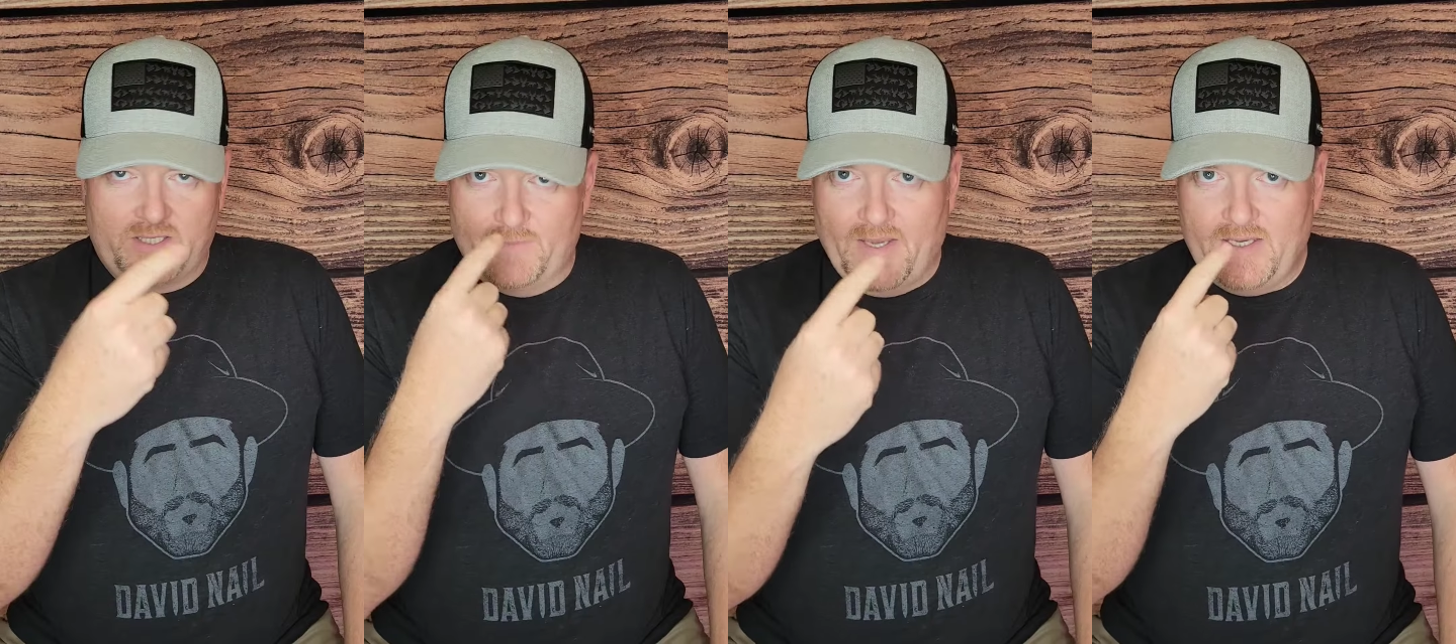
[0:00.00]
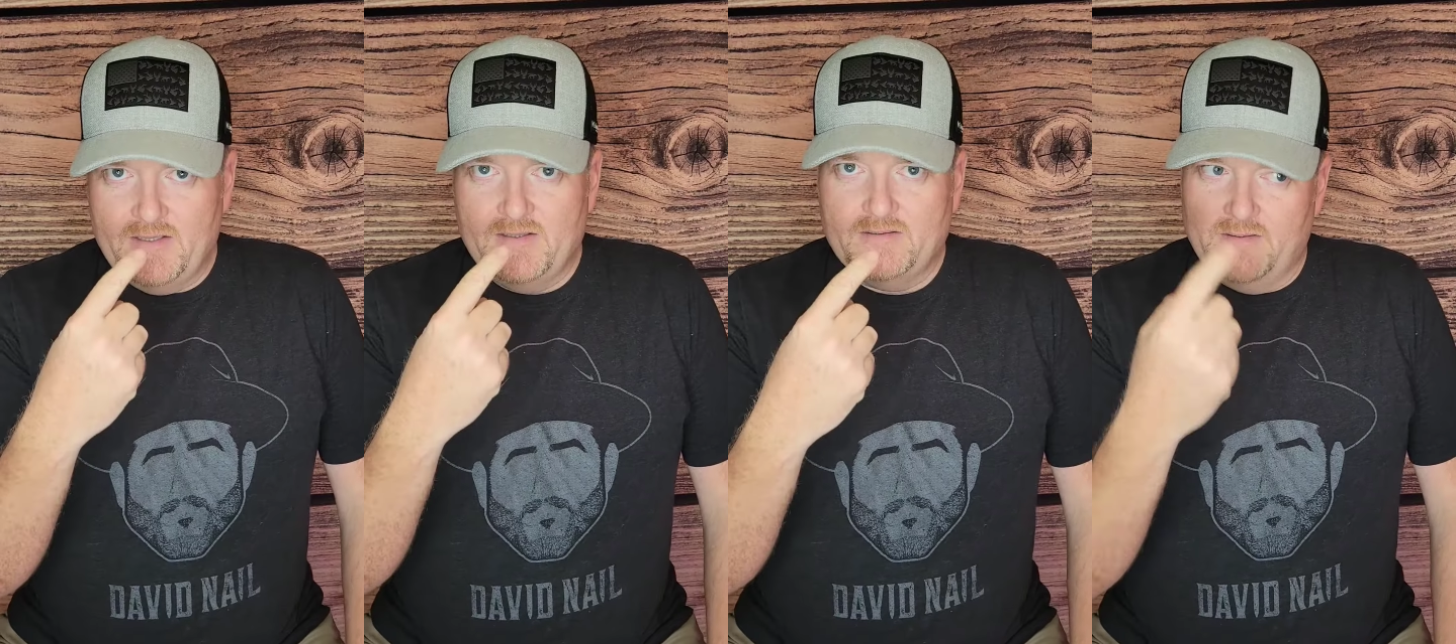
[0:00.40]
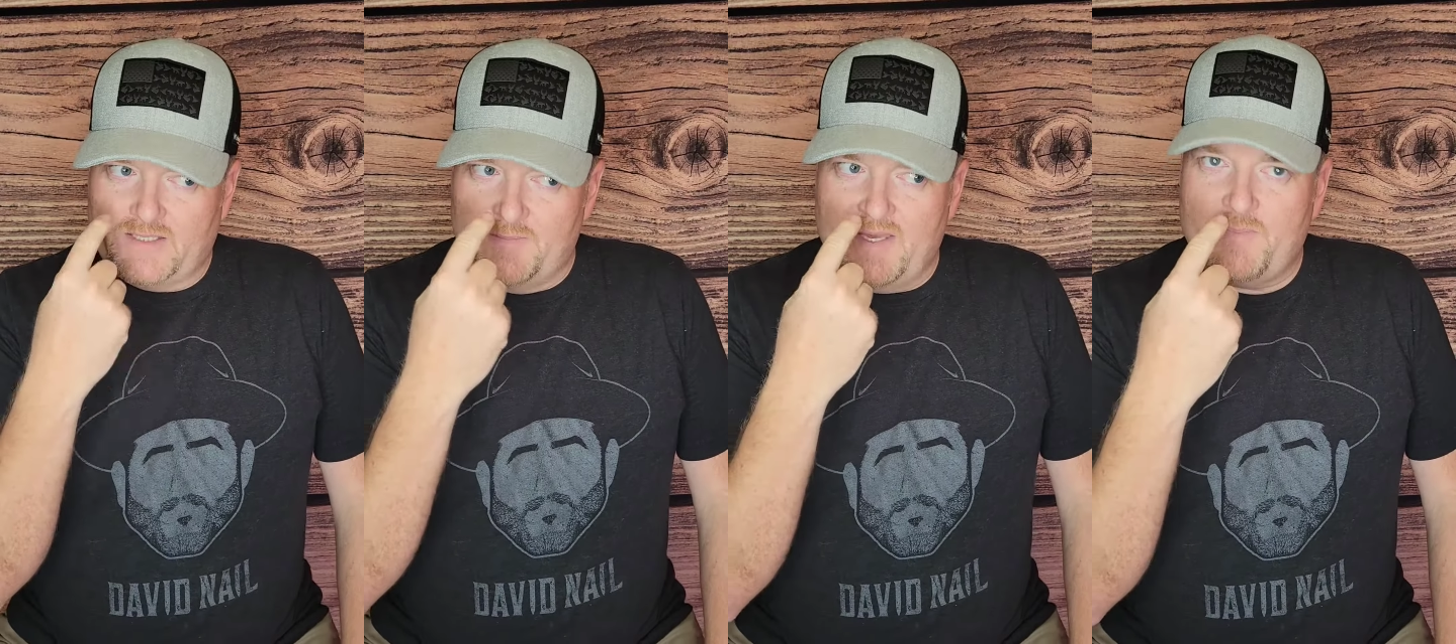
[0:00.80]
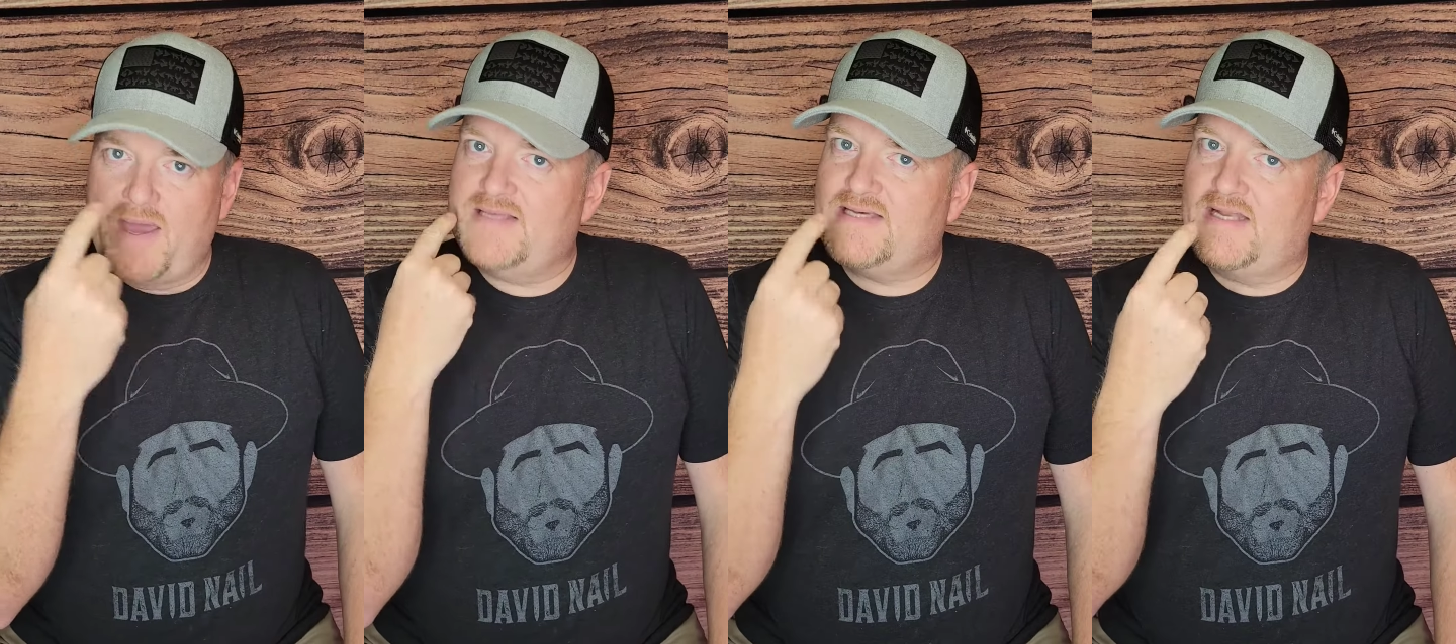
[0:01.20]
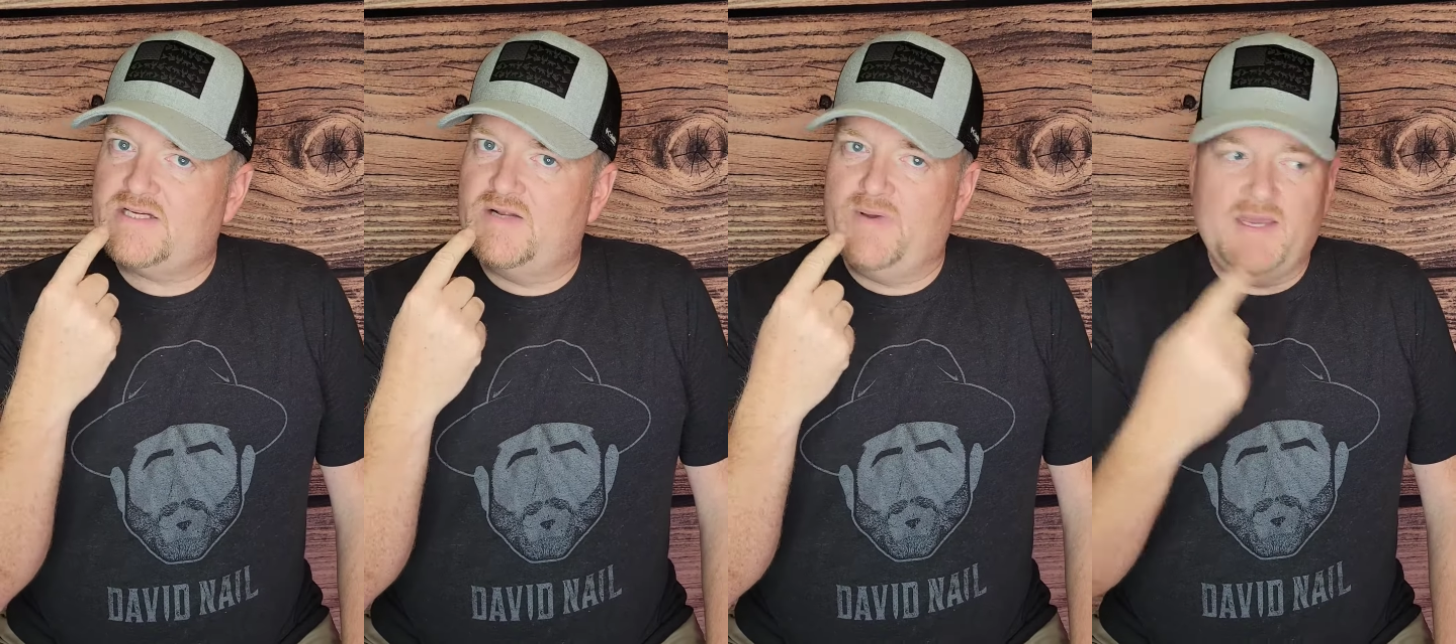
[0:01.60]
me, pay attention
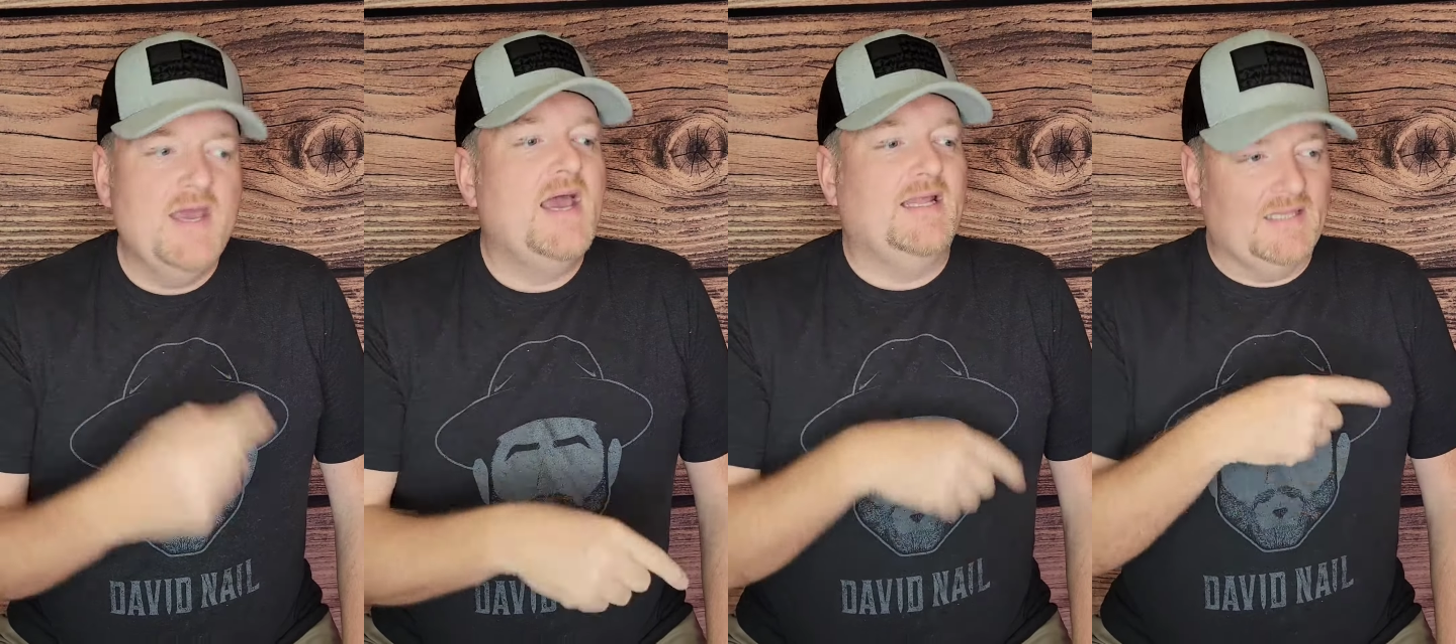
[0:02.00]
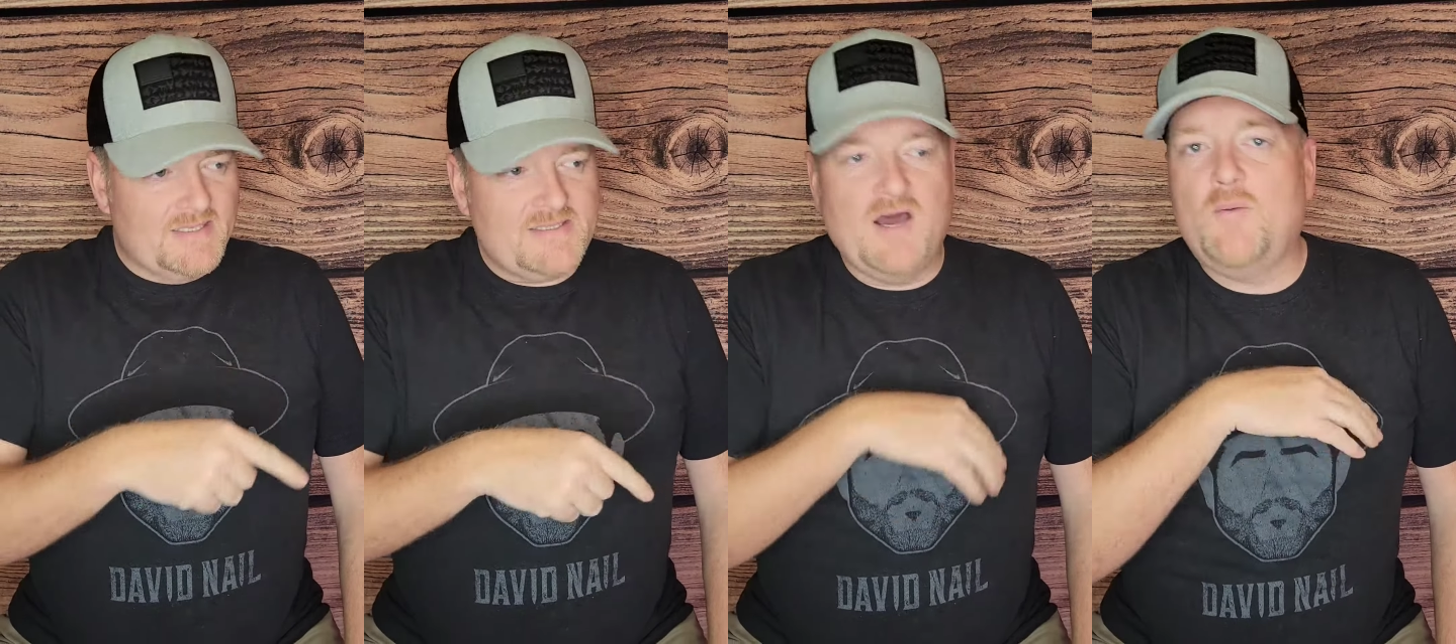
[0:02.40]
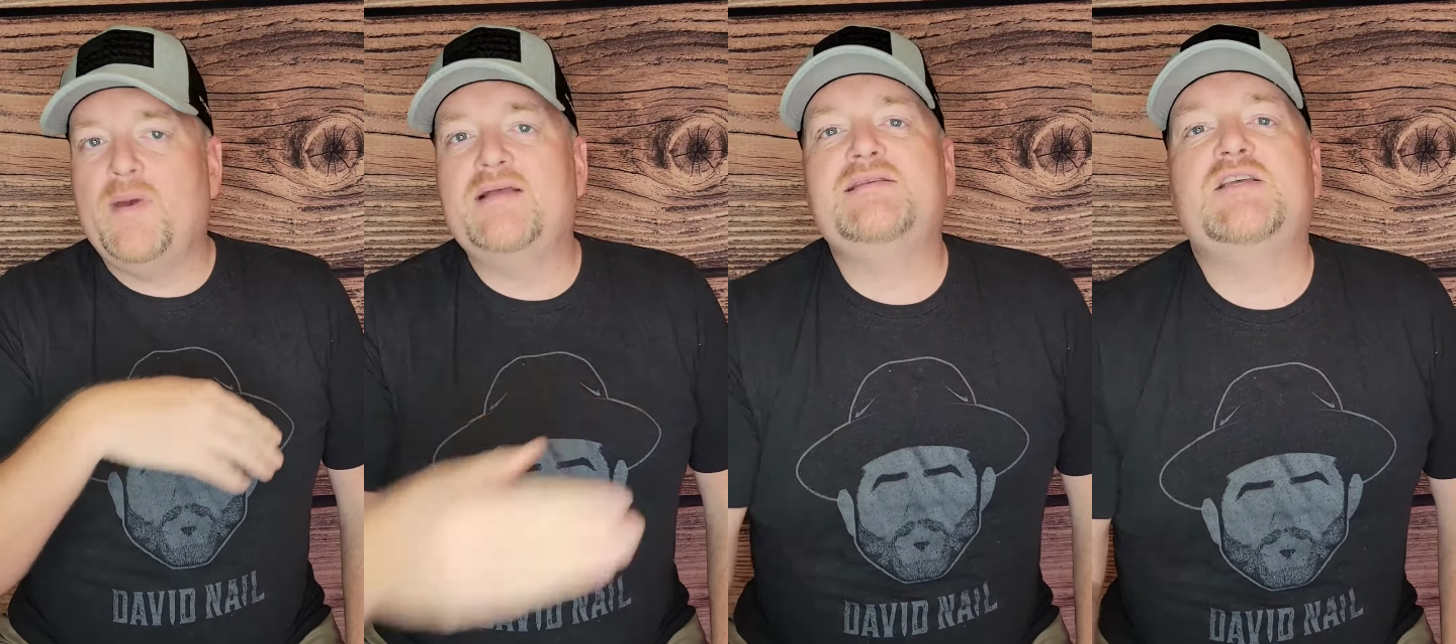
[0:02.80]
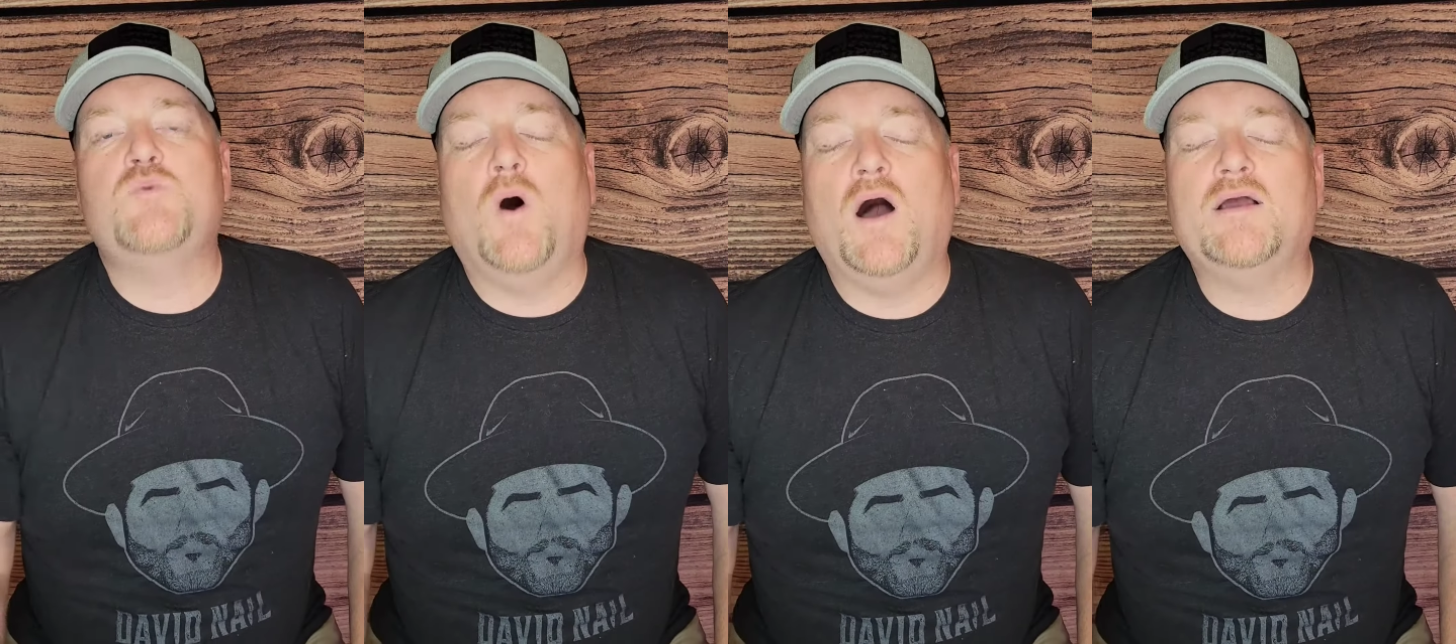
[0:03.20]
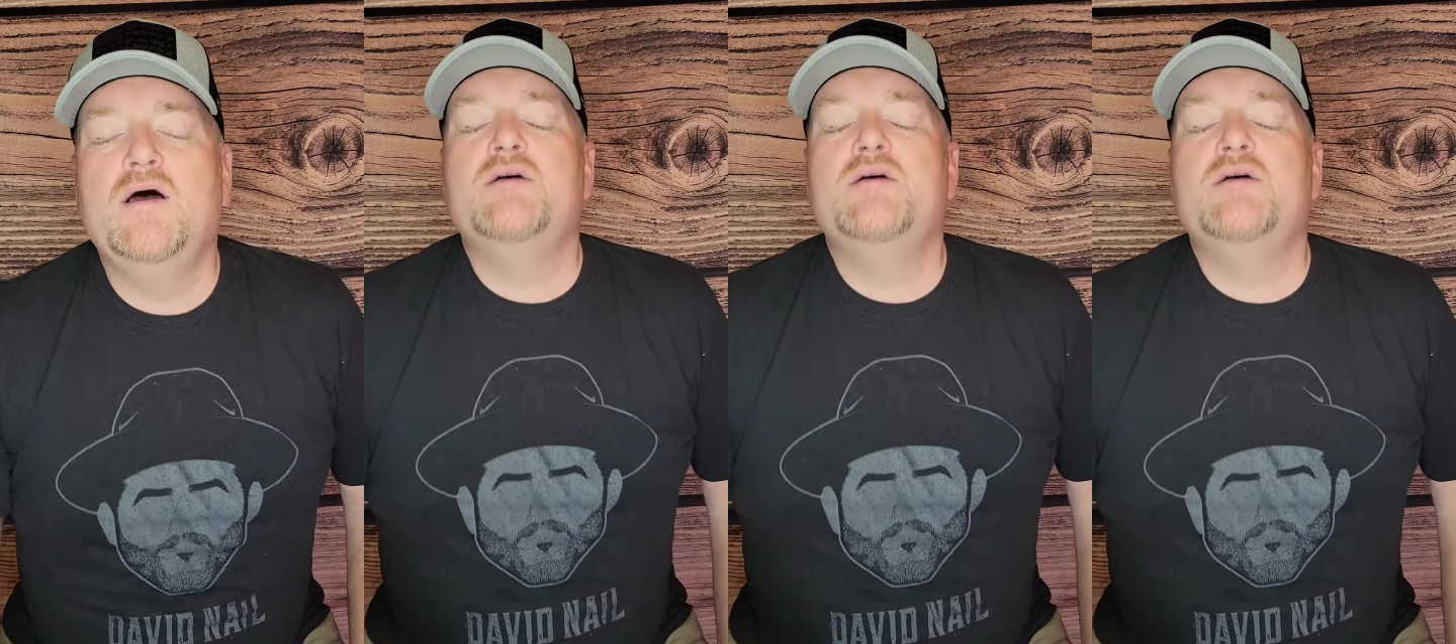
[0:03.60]
to me, and let's go means let's walk.